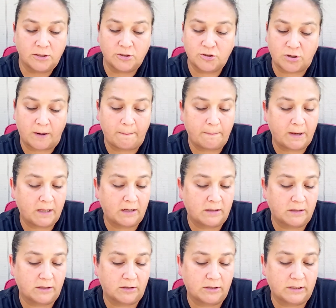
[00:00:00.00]
Trump made
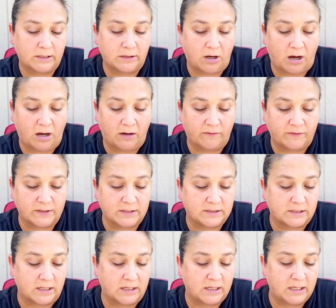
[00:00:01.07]
clear in office
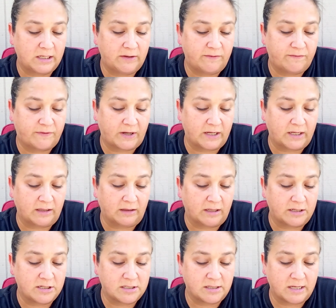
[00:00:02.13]
that he'd fight
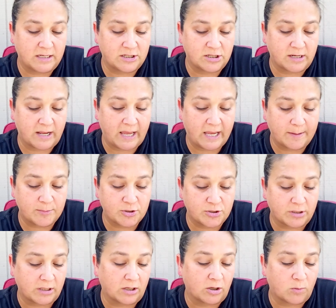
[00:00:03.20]
legislation
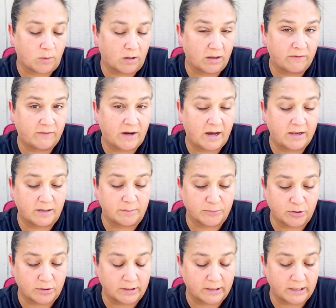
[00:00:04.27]
hamstringing qualified
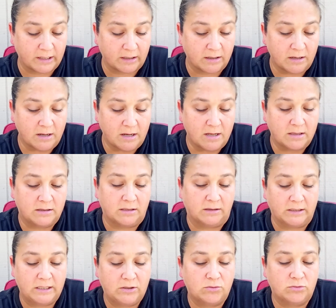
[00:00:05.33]
immunity, the
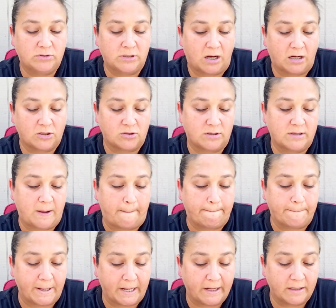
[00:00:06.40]
legal doctrine that
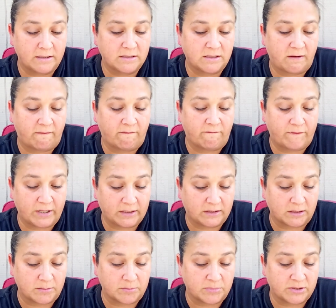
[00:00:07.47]
bans
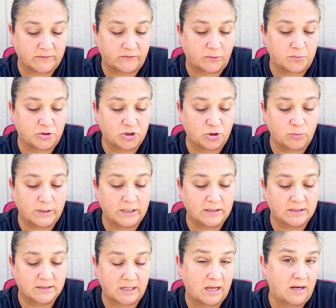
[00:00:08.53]
victims from suing
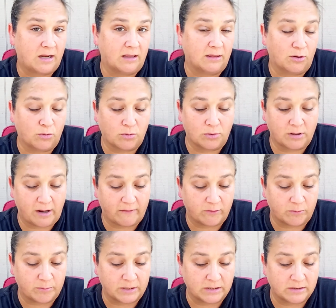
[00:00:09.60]
state and local
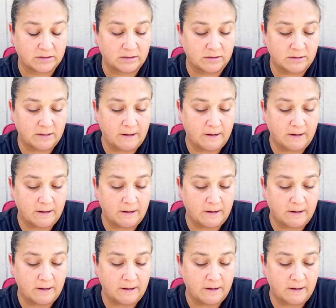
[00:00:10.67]
governments